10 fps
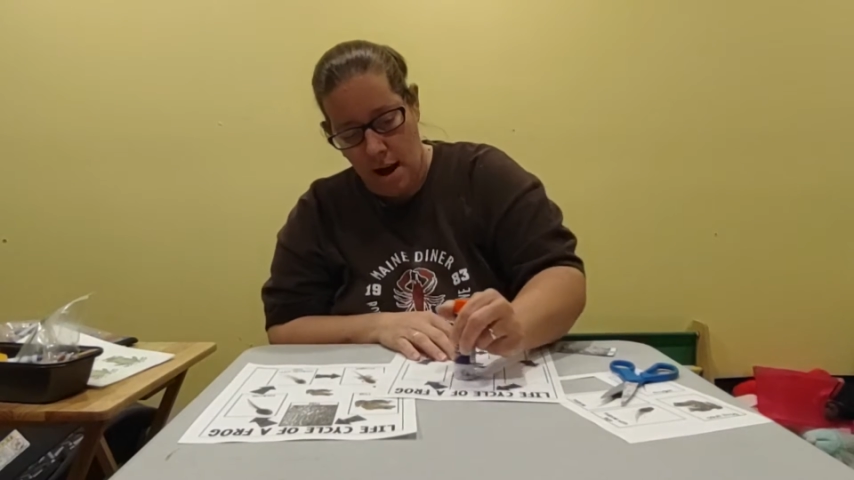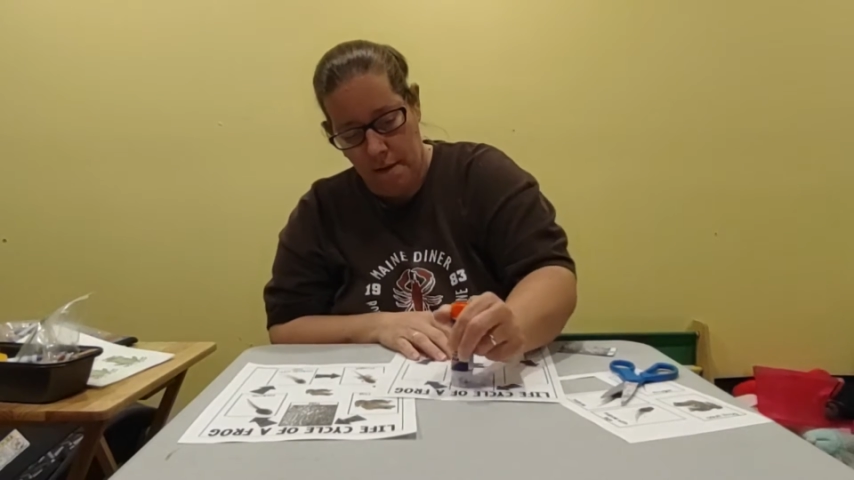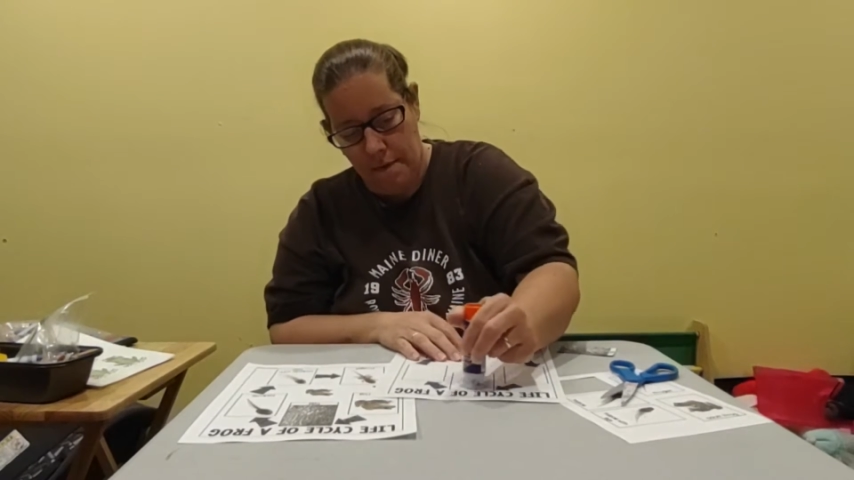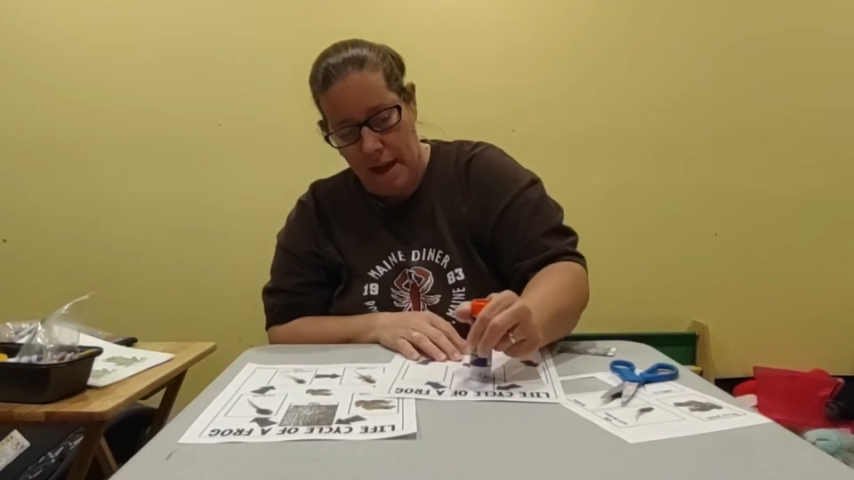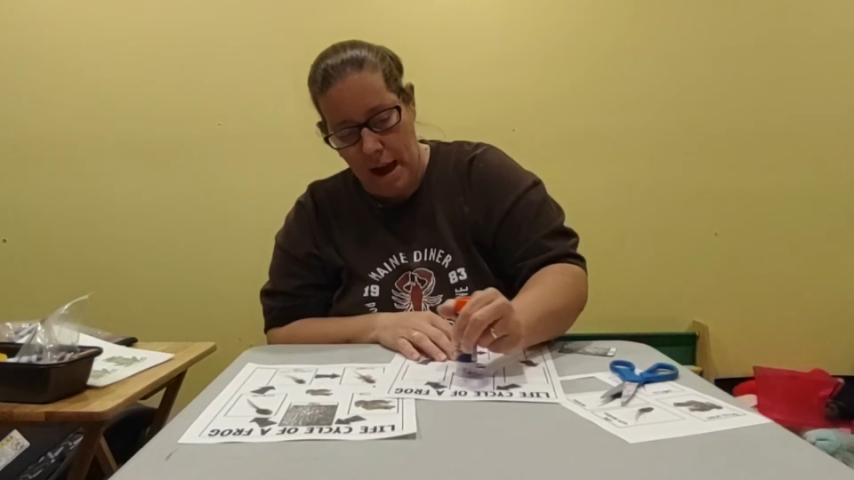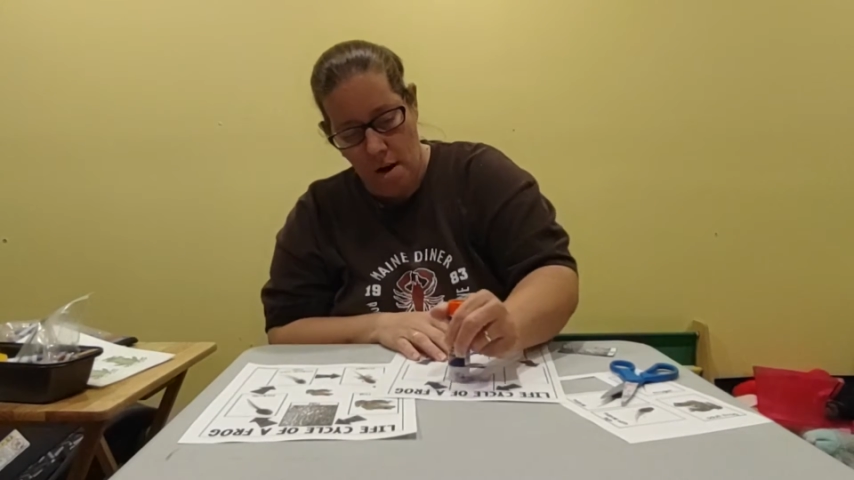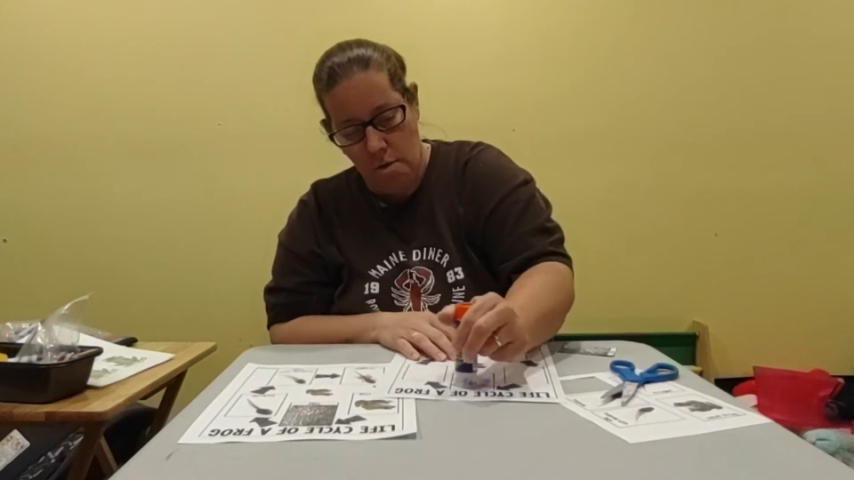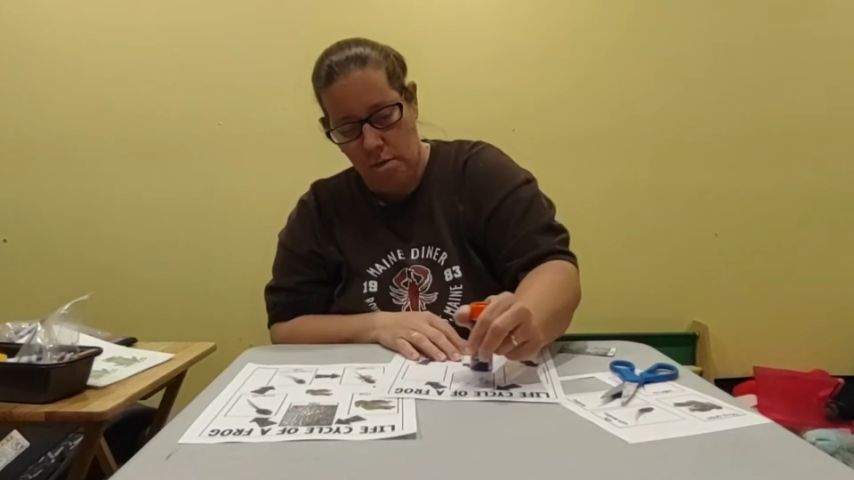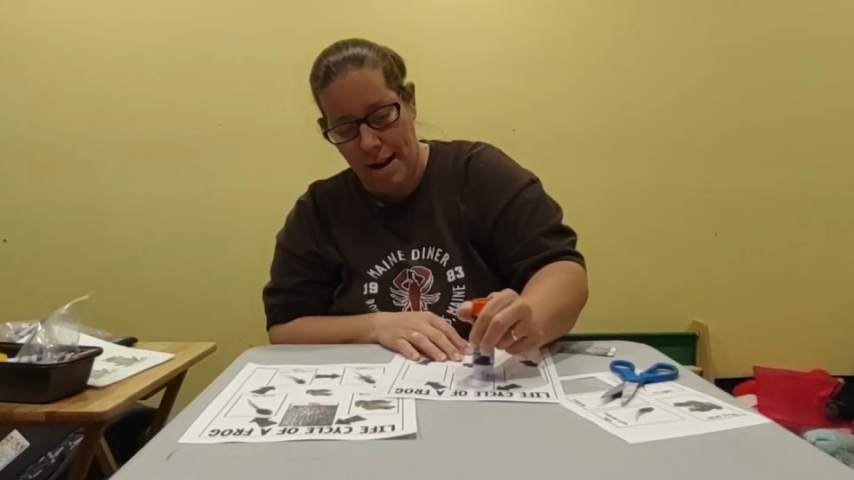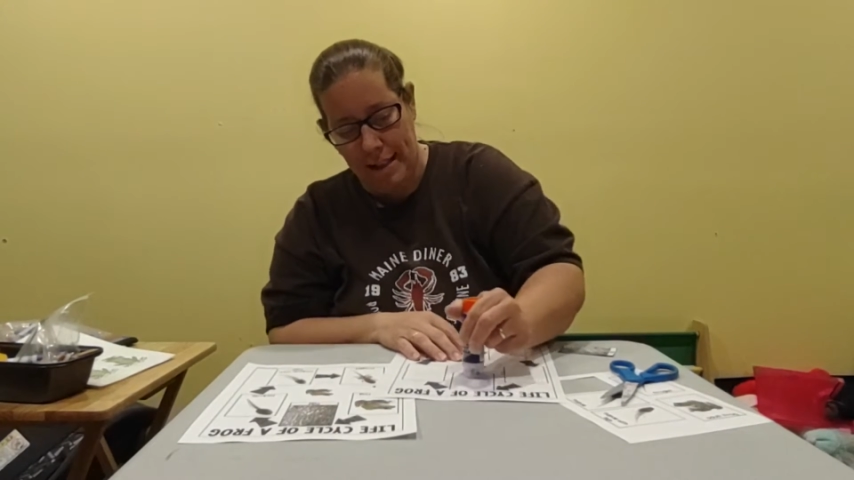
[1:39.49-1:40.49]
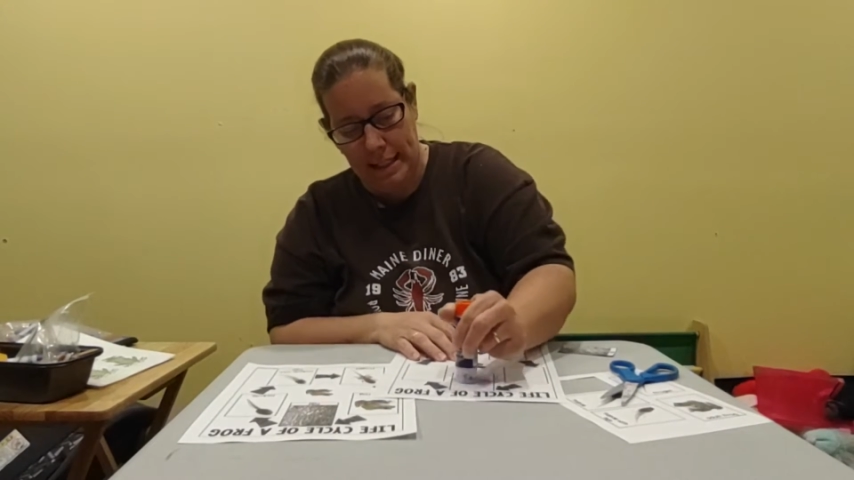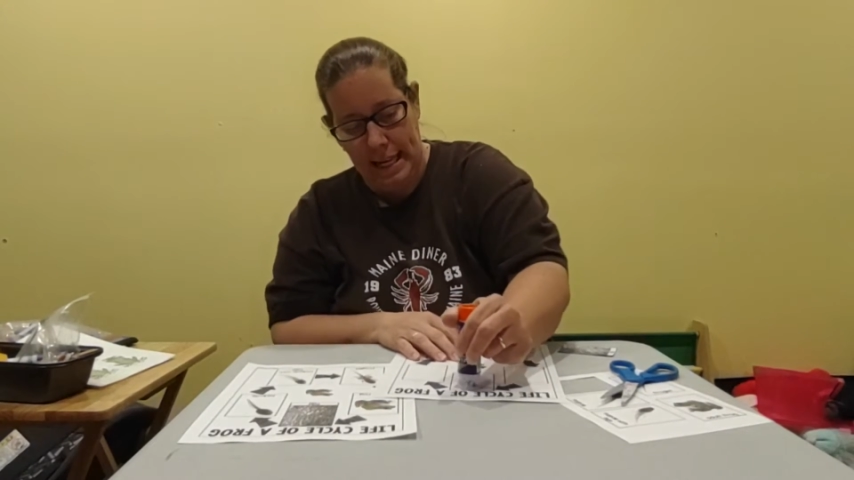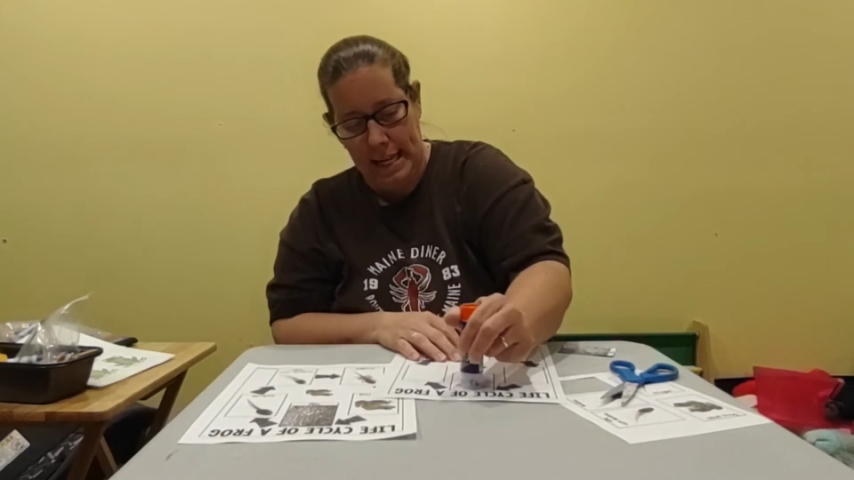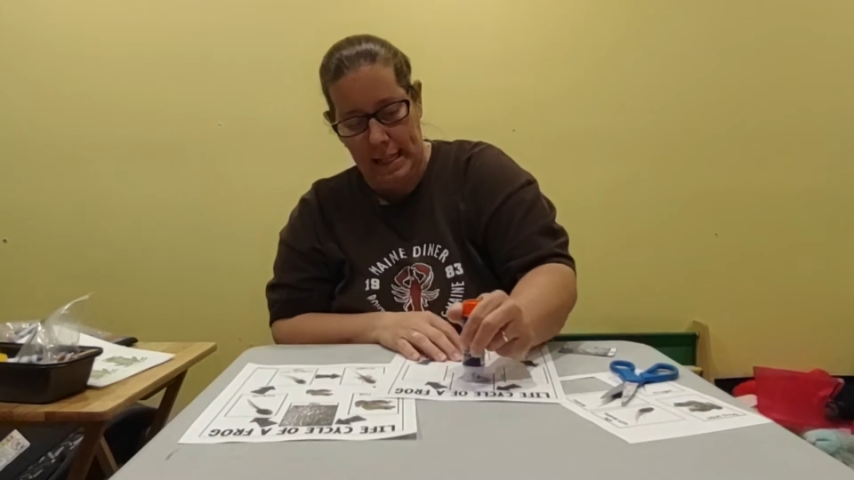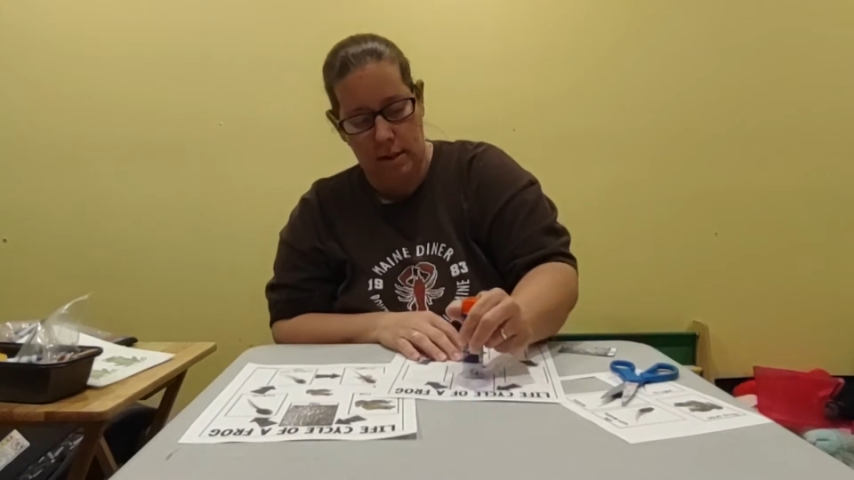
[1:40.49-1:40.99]
of that
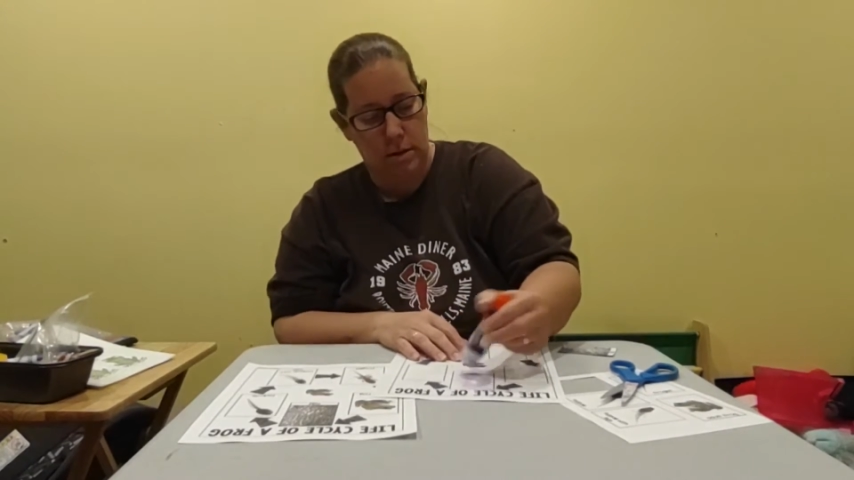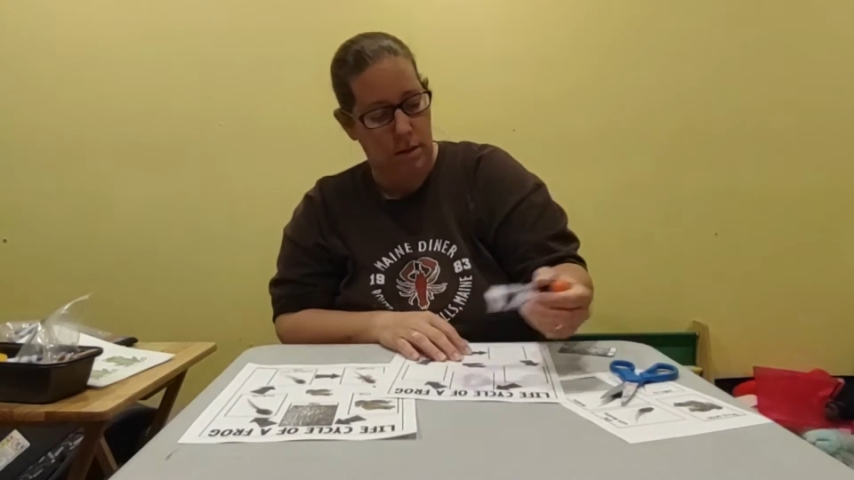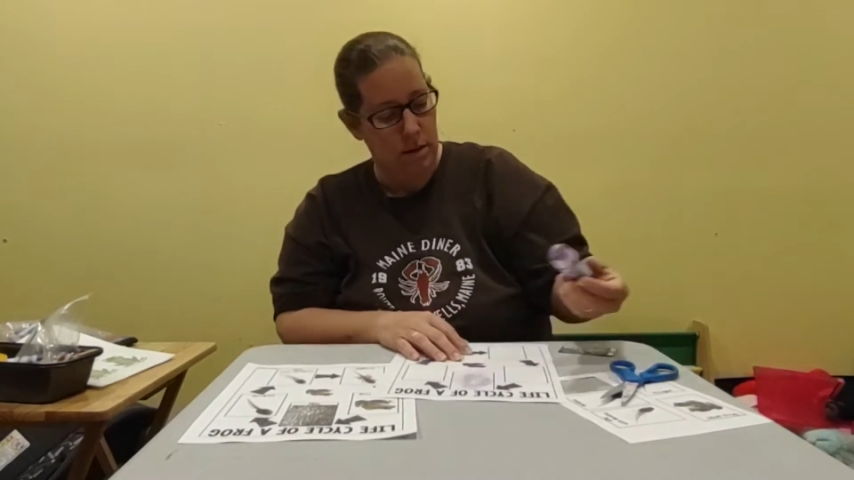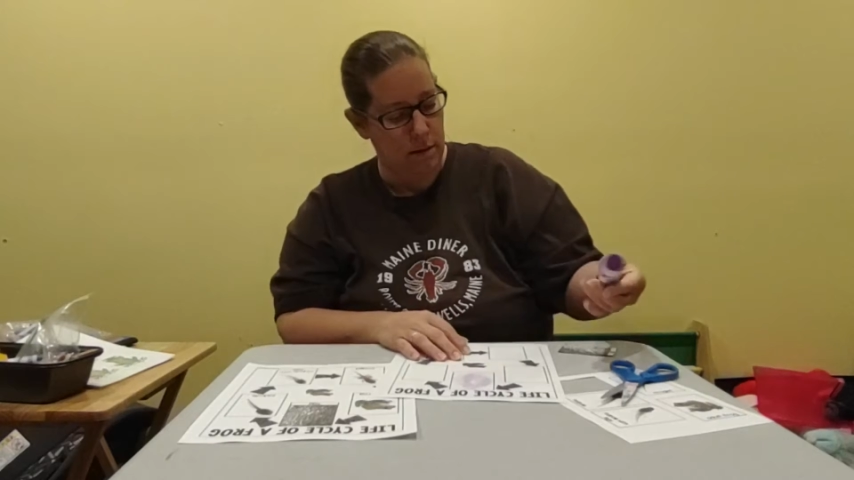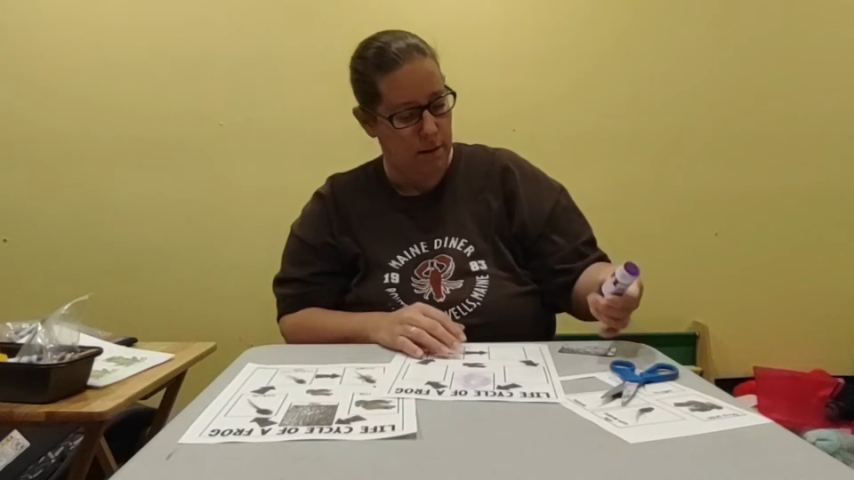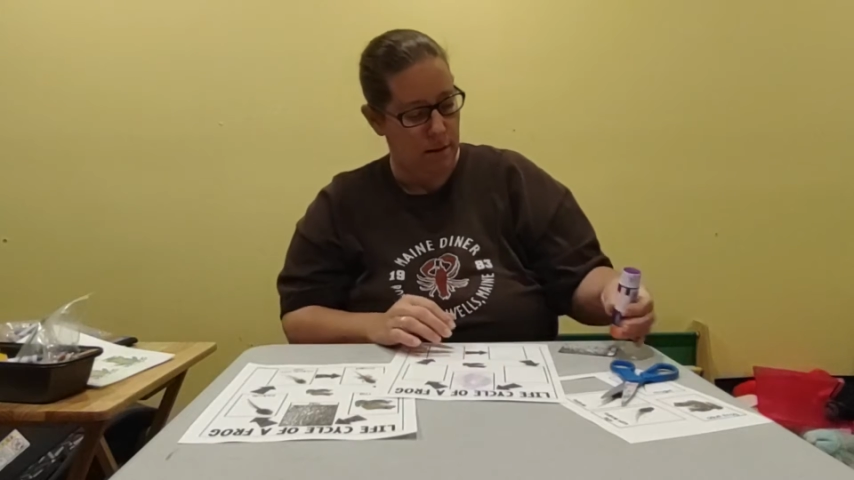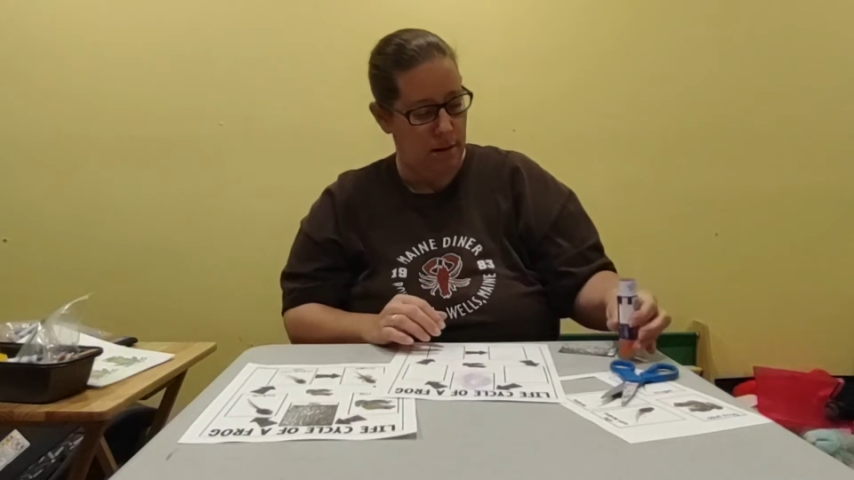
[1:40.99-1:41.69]
rectangle